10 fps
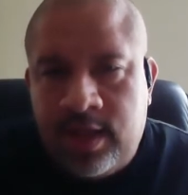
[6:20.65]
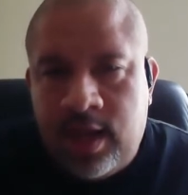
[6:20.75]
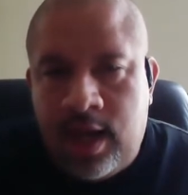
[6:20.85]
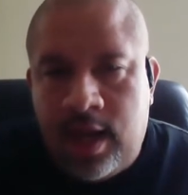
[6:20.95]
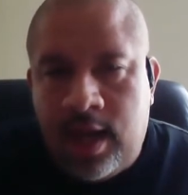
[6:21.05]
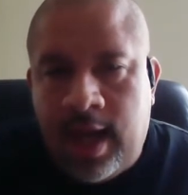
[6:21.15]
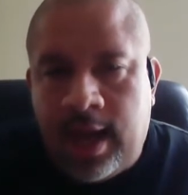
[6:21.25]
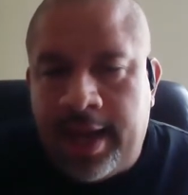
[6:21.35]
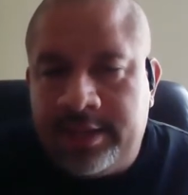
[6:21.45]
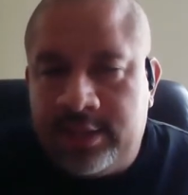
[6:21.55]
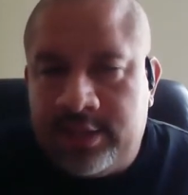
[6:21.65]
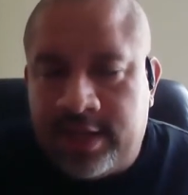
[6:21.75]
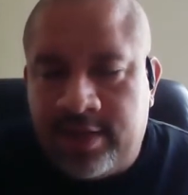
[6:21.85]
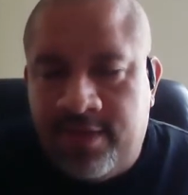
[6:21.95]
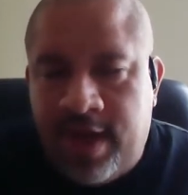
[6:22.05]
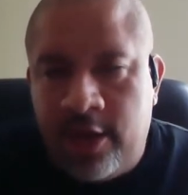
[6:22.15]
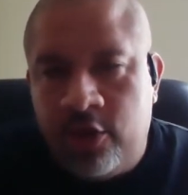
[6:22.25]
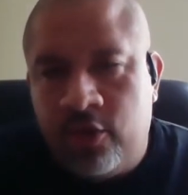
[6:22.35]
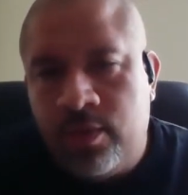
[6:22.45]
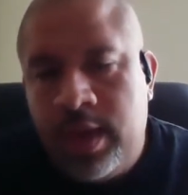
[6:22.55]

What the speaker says: I like to check the value.